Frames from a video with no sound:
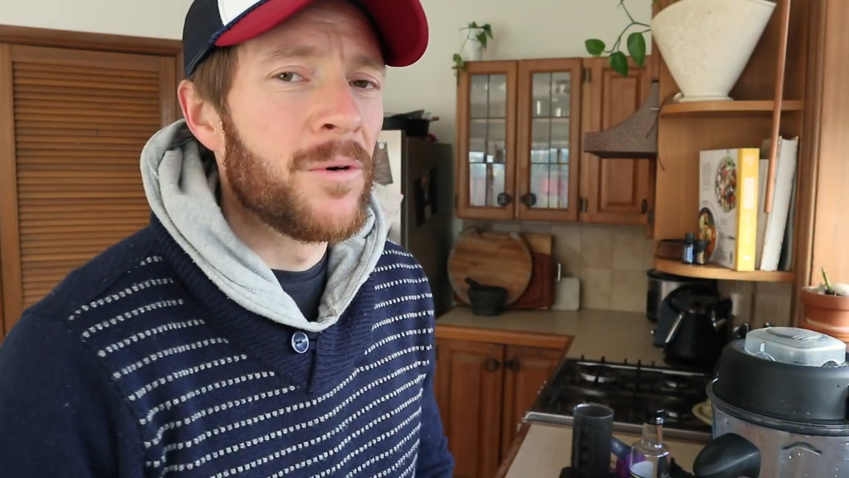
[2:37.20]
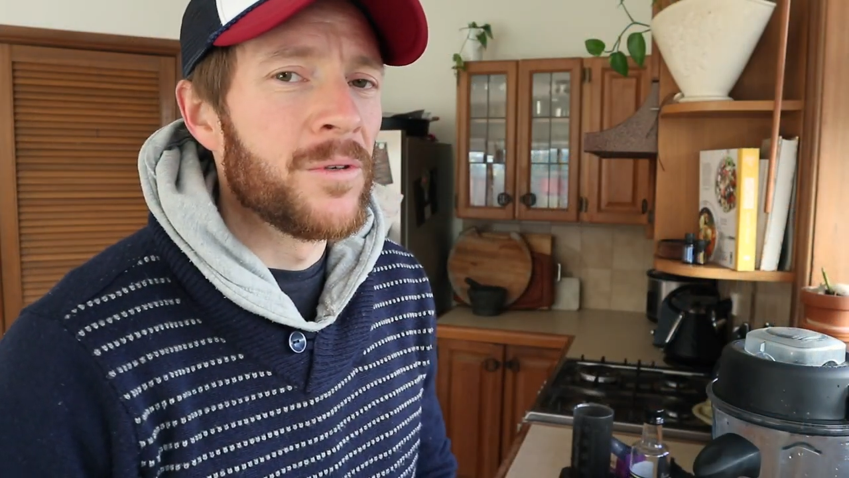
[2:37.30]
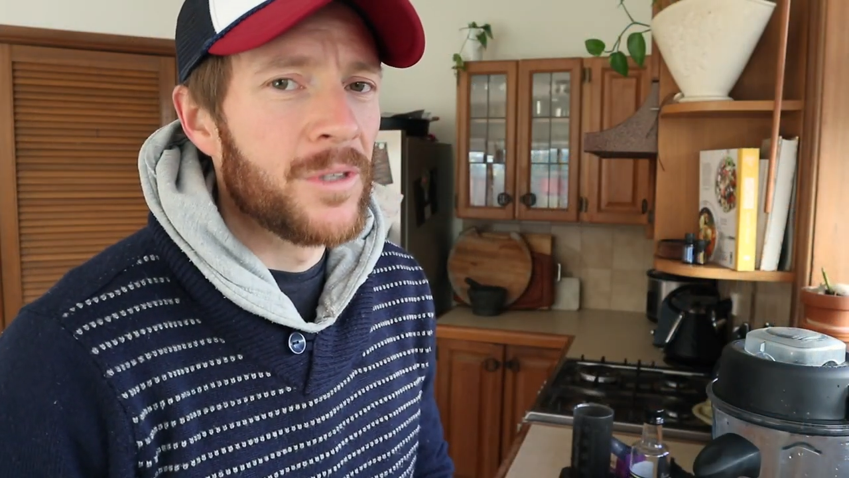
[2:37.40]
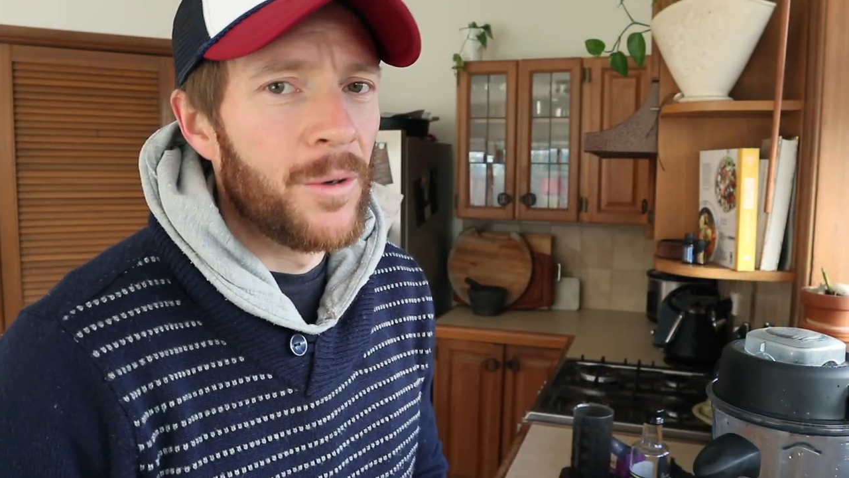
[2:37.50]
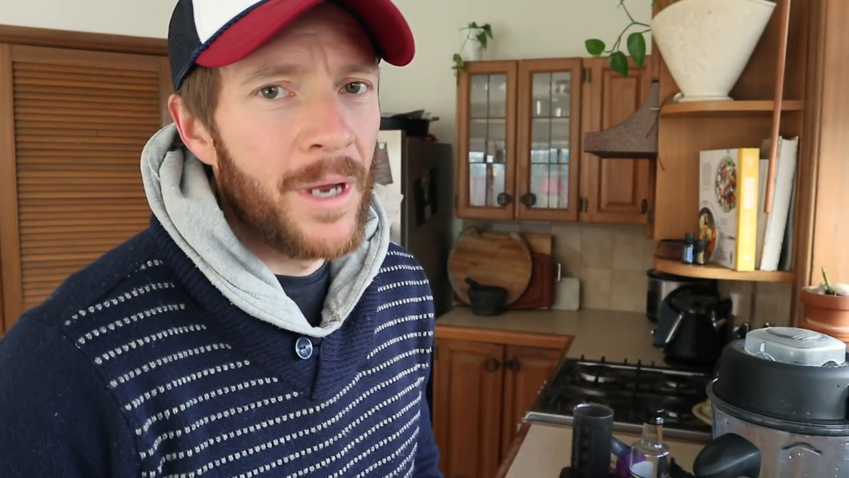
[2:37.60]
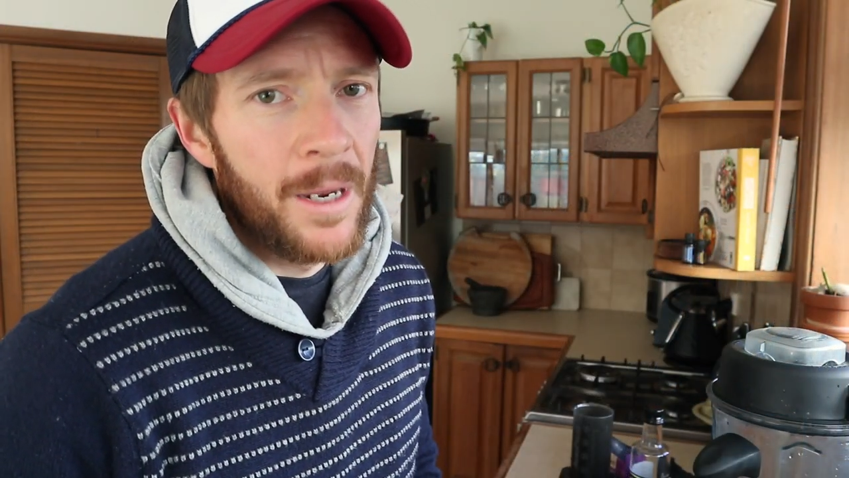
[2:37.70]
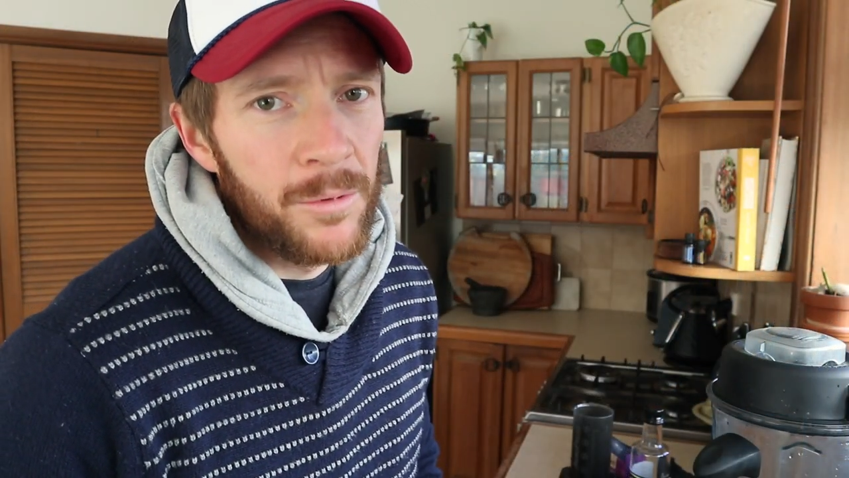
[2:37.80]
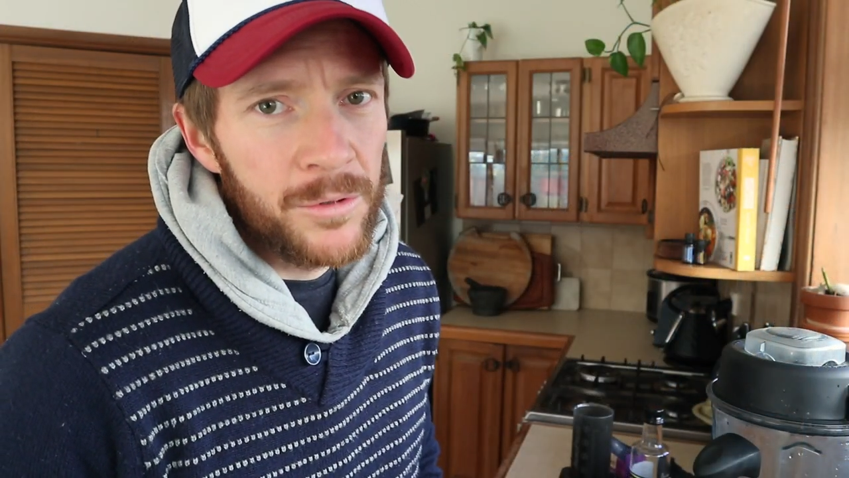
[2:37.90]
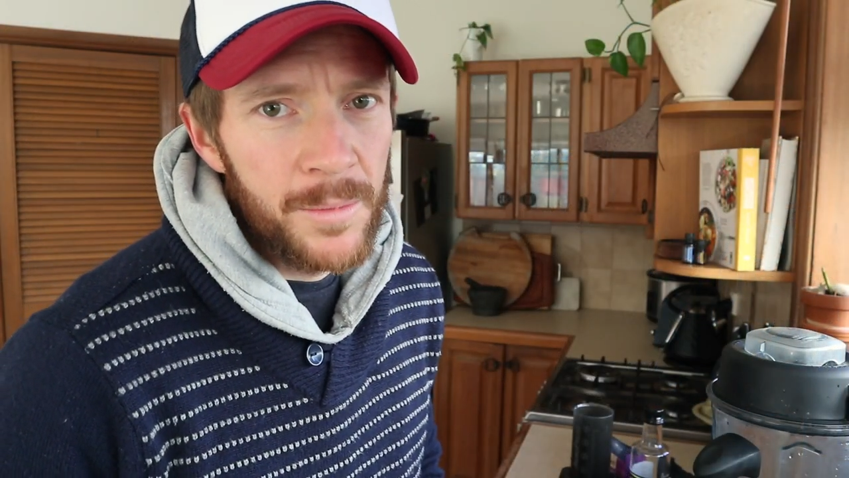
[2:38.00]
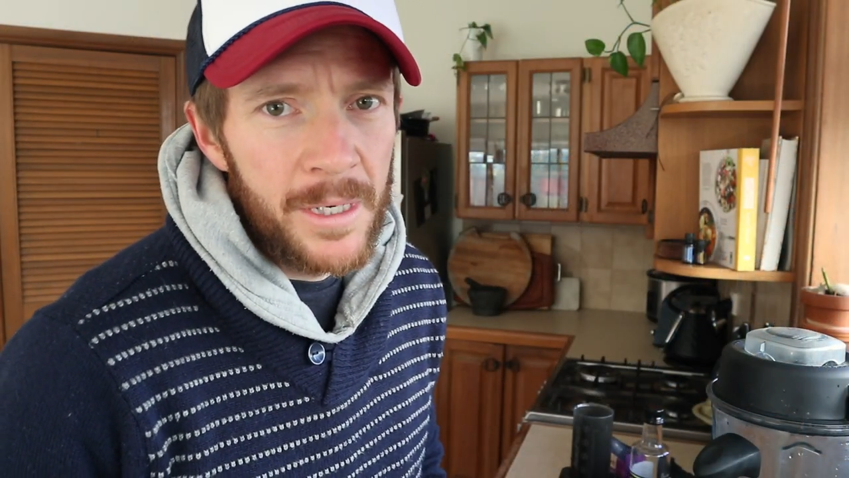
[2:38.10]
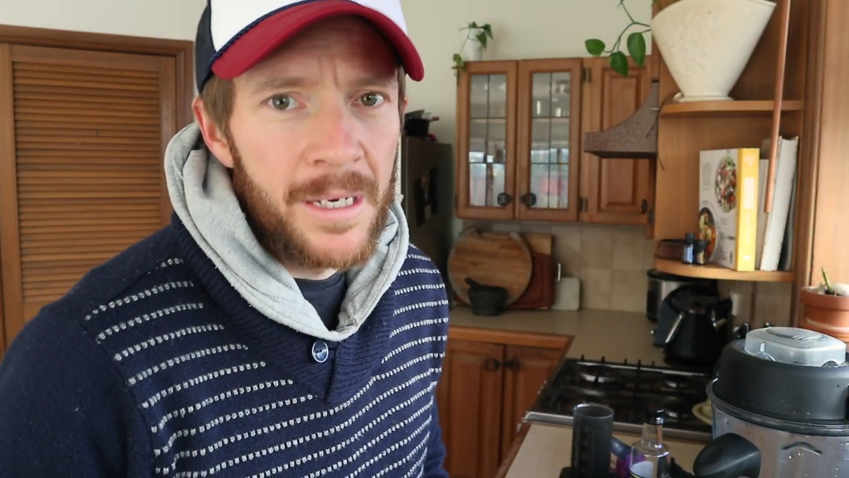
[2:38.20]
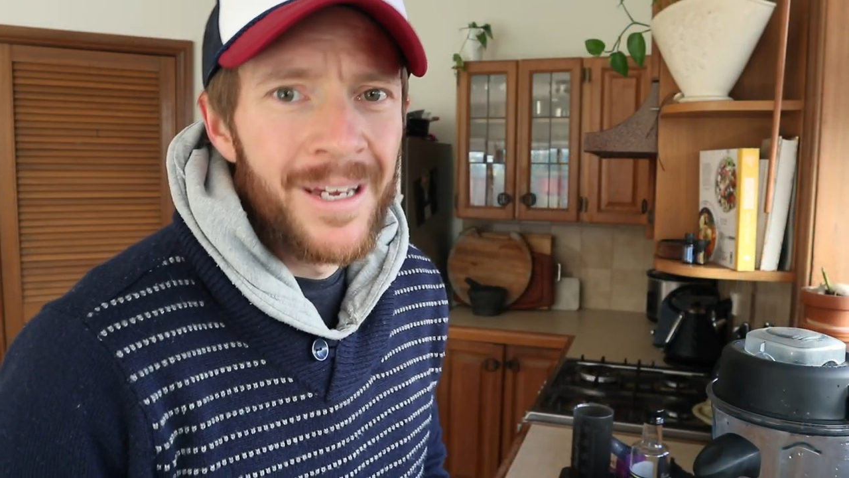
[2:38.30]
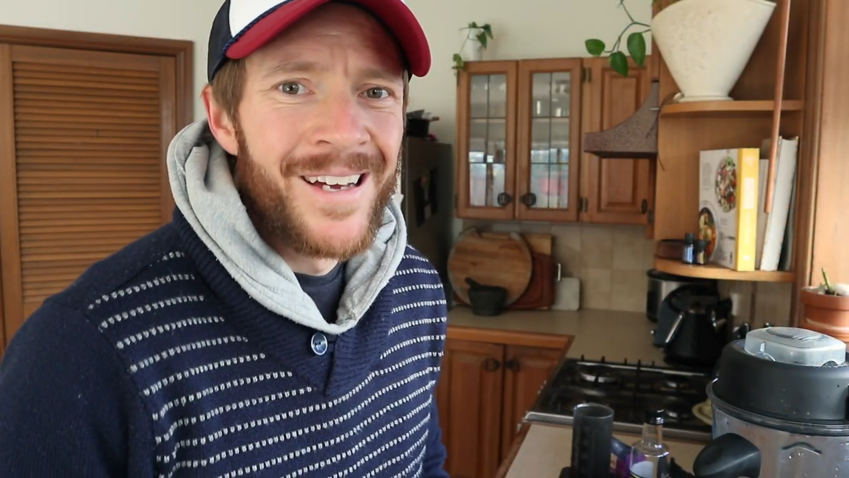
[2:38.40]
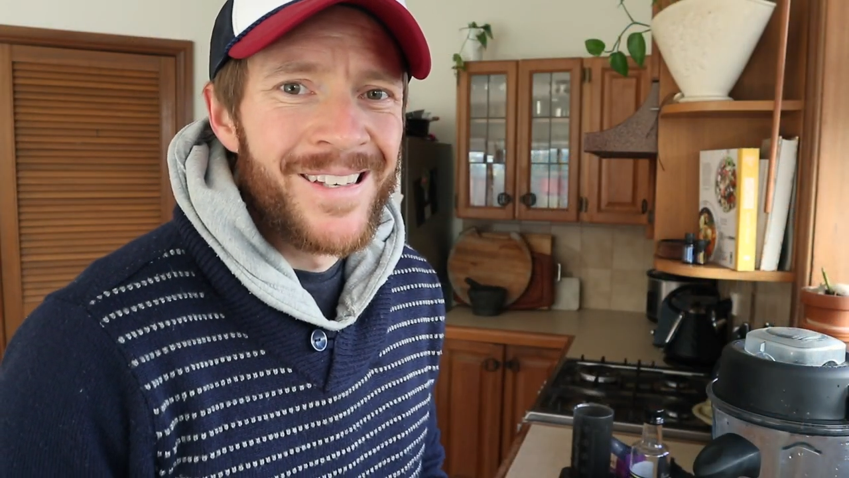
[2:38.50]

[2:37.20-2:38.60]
also enables me